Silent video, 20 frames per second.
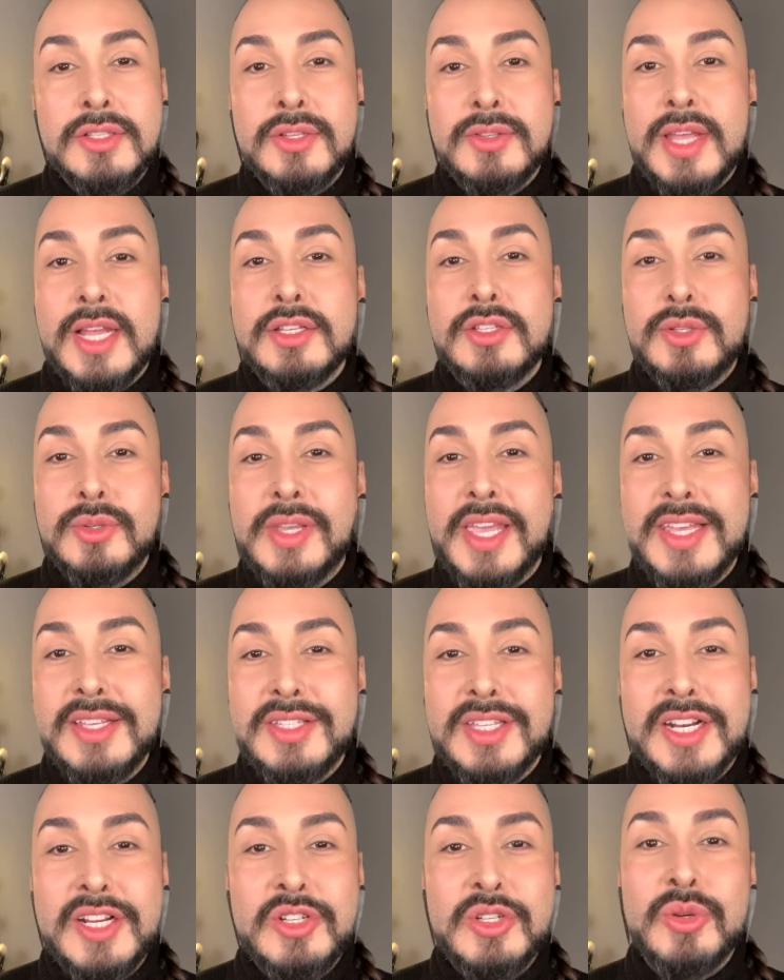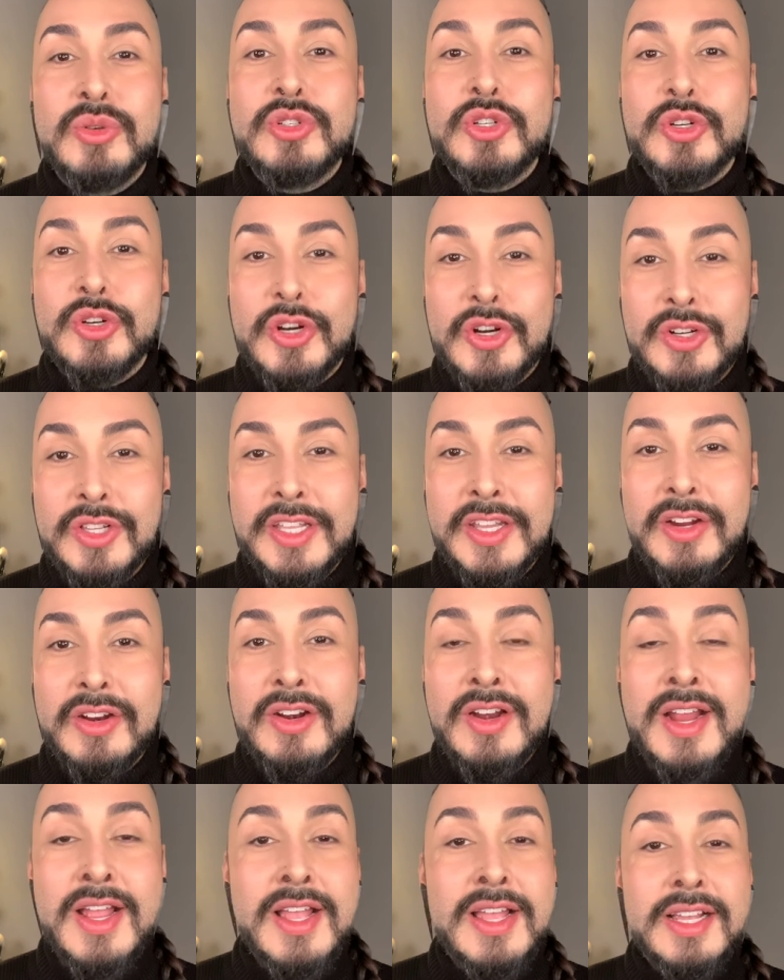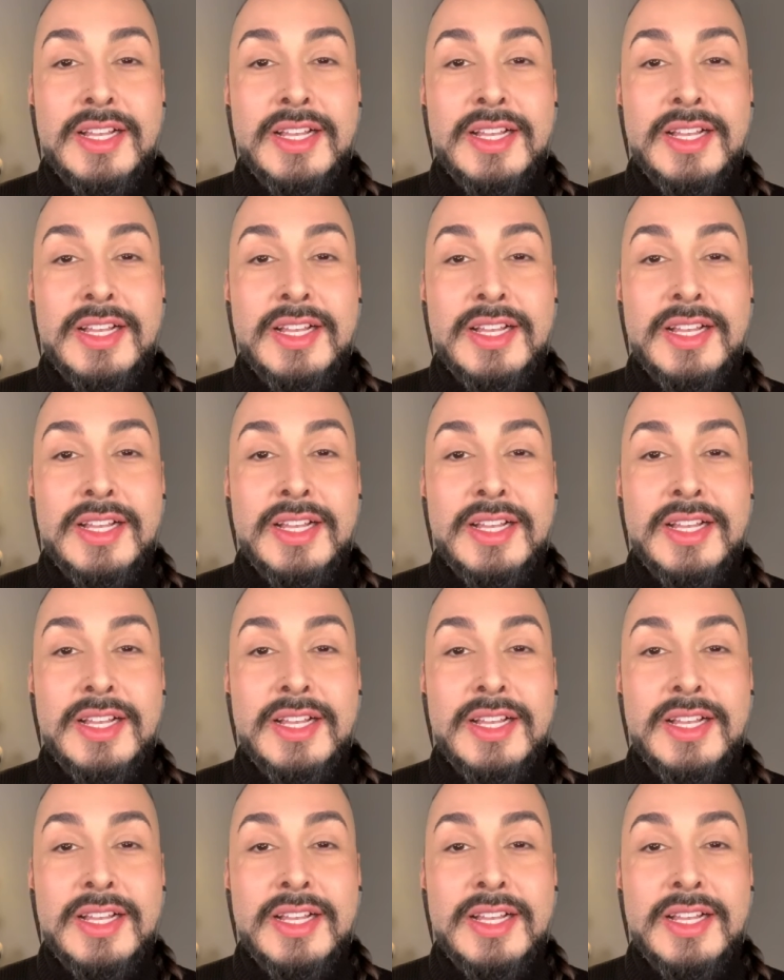So that suitcase that I showed you earlier